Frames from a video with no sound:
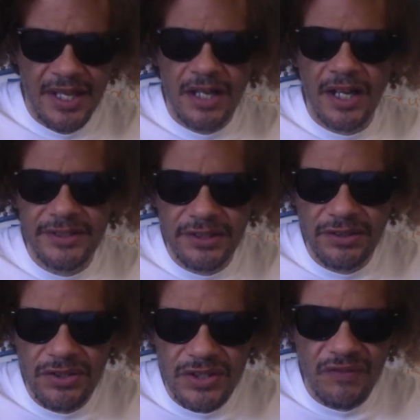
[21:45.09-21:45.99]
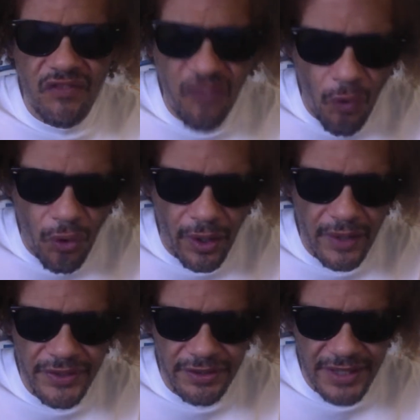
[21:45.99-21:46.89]
Constitution for
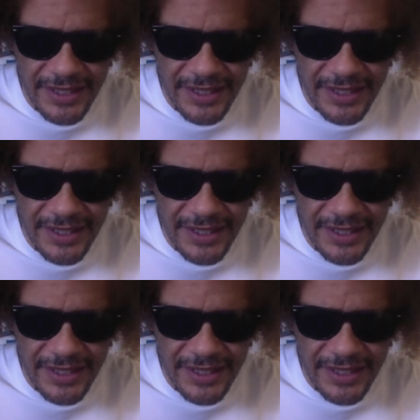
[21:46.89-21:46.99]
the United